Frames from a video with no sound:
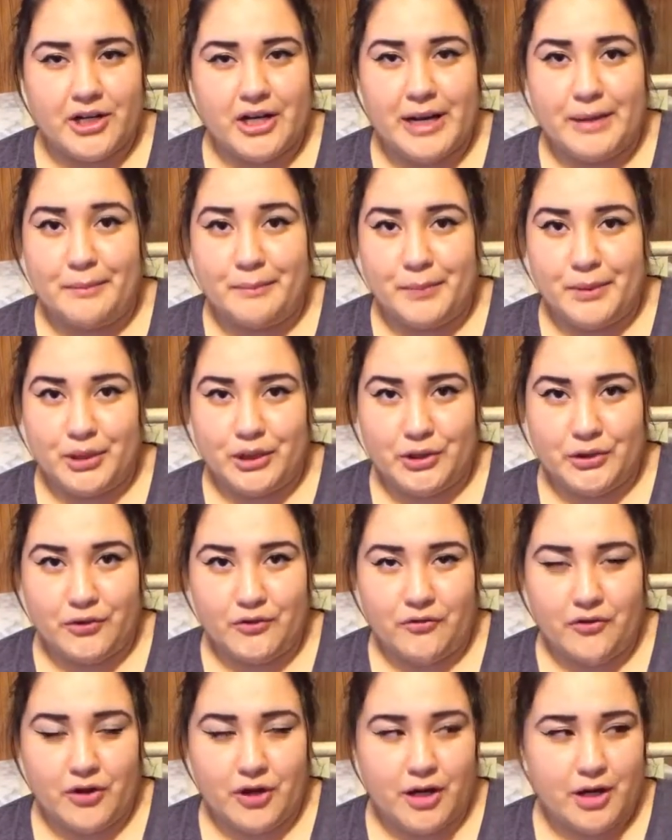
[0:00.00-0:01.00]
and blue
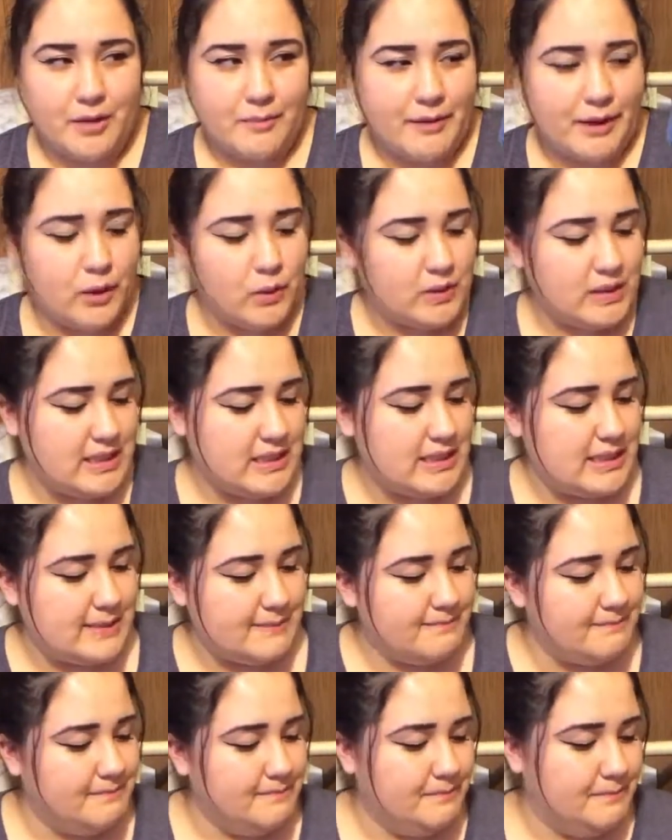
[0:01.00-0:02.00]
for my oldest.